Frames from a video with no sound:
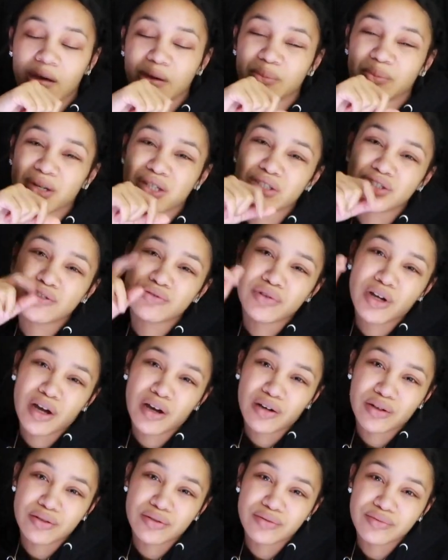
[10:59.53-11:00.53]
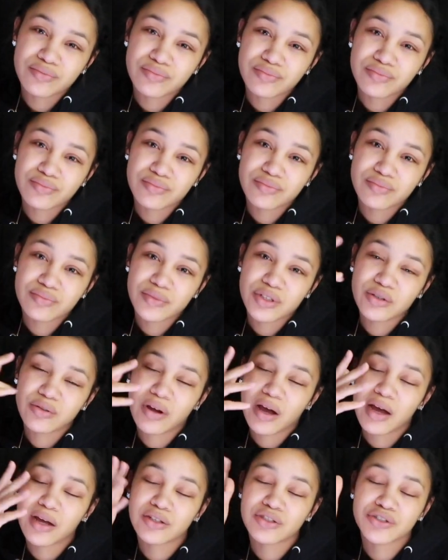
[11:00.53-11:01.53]
but you know
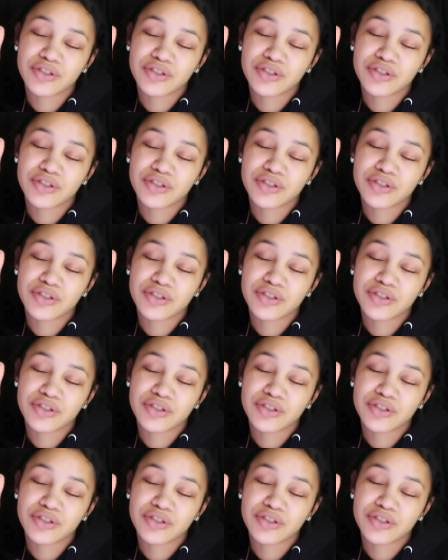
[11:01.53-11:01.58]
how